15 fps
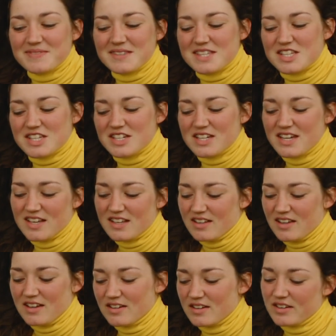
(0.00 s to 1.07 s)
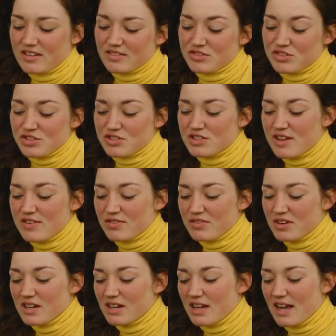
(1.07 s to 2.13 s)
So yeah, like I just never
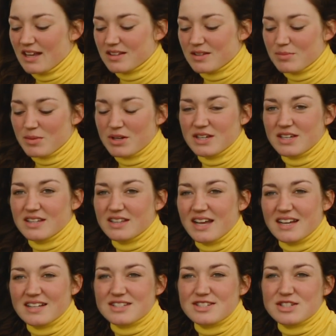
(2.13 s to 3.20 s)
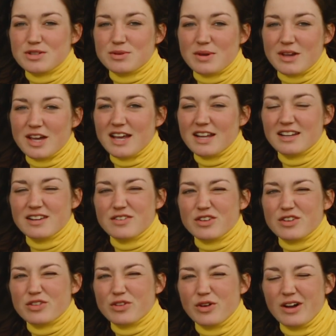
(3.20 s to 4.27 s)
really had the money in that to do it, never
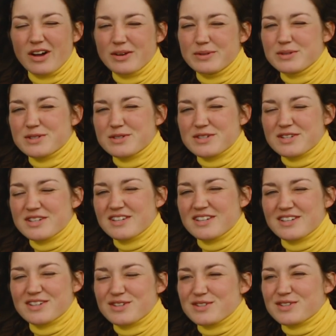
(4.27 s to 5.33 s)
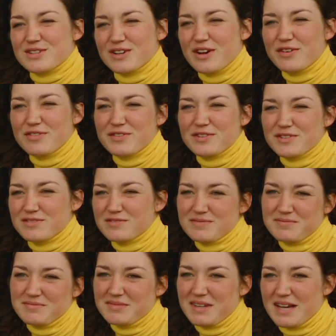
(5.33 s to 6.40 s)
thought I was good enough, and
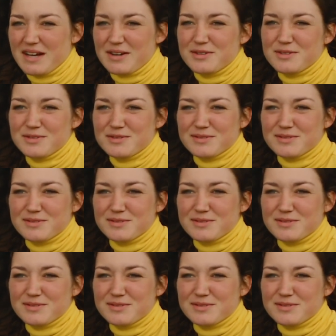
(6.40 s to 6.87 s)
now